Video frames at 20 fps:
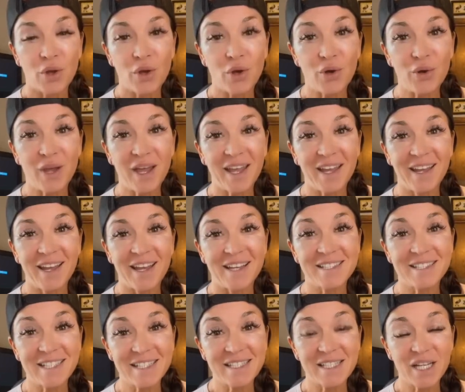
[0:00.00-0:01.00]
Okay,
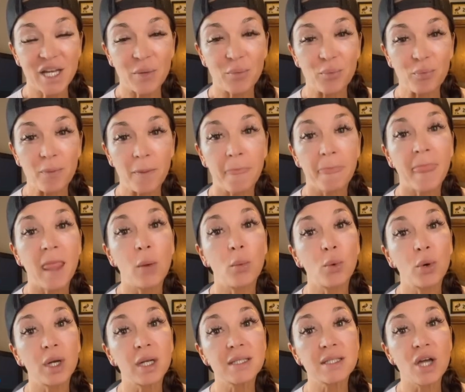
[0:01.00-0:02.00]
guys, listen up.
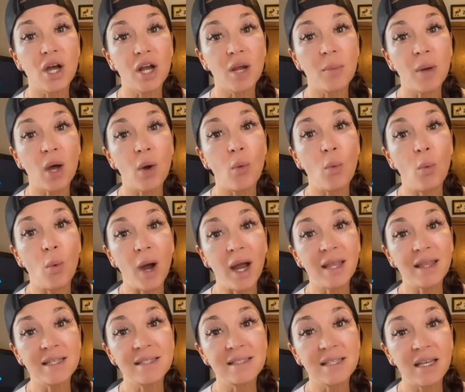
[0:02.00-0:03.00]
We're going to talk about
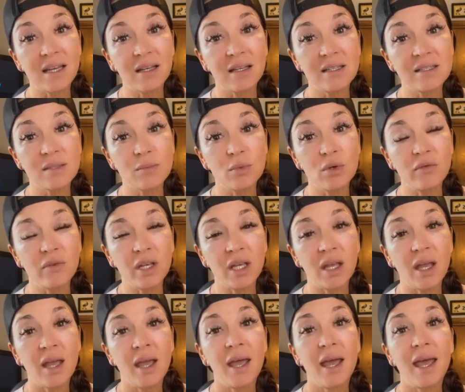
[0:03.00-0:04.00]
why the scale isn't
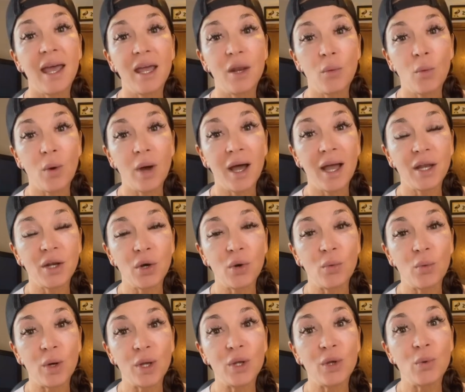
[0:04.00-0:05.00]
moving and why I
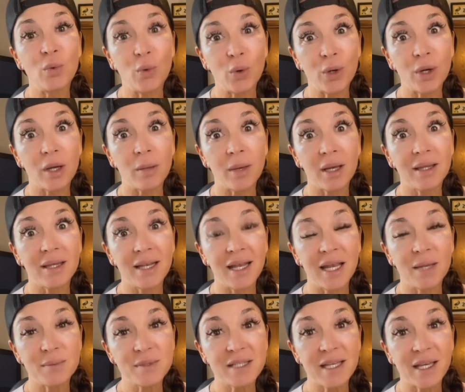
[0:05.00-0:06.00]
don't want you worrying about the
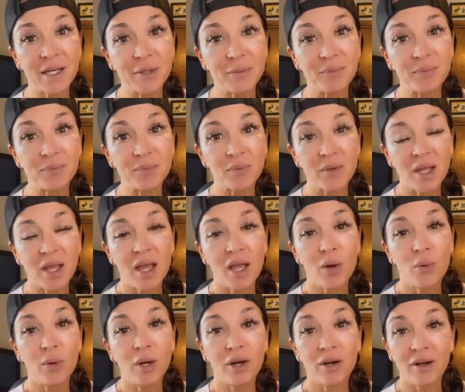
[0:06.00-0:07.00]
damn scale.
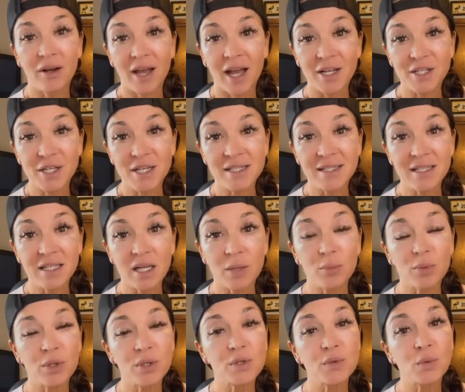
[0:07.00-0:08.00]
We are not chasing
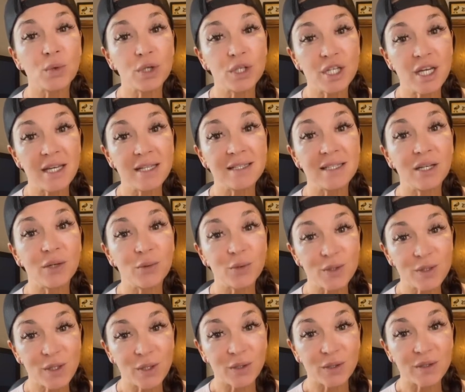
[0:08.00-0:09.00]
numbers, we're chasing
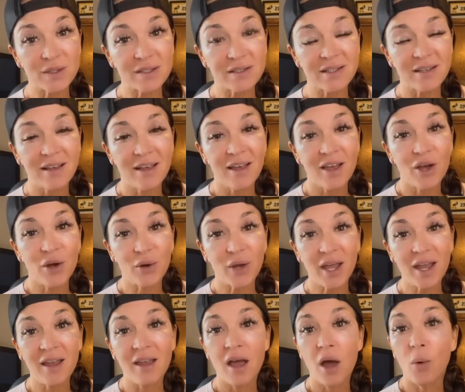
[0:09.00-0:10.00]
results.
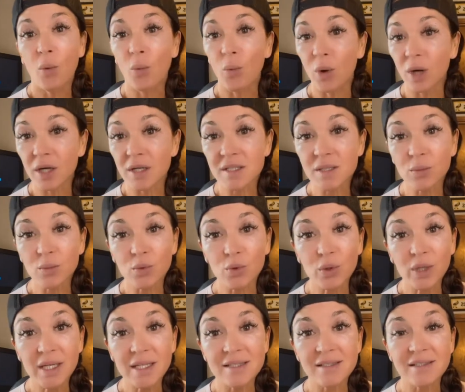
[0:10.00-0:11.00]
Okay, what are some
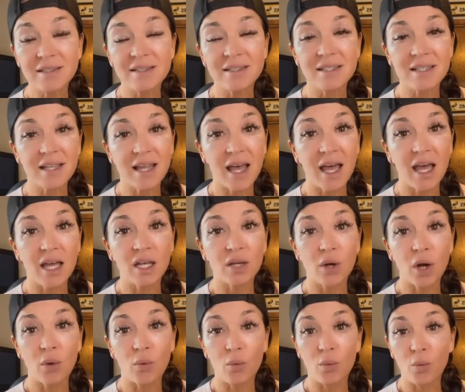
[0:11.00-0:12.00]
reasons that
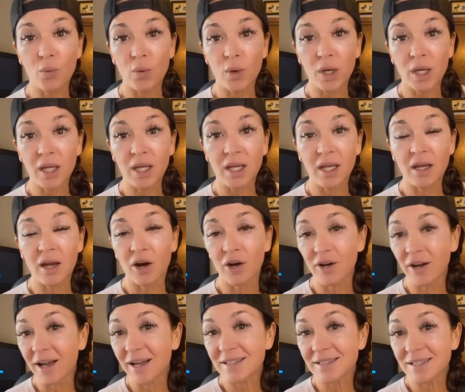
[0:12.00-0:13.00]
we are
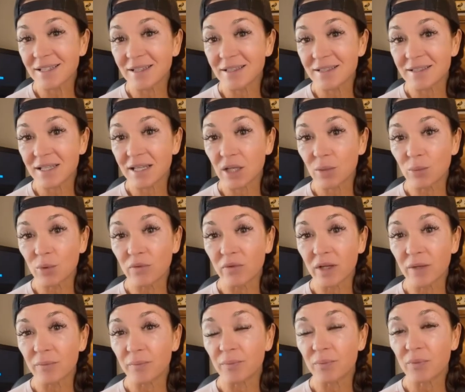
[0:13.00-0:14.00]
not seeing the scale moving?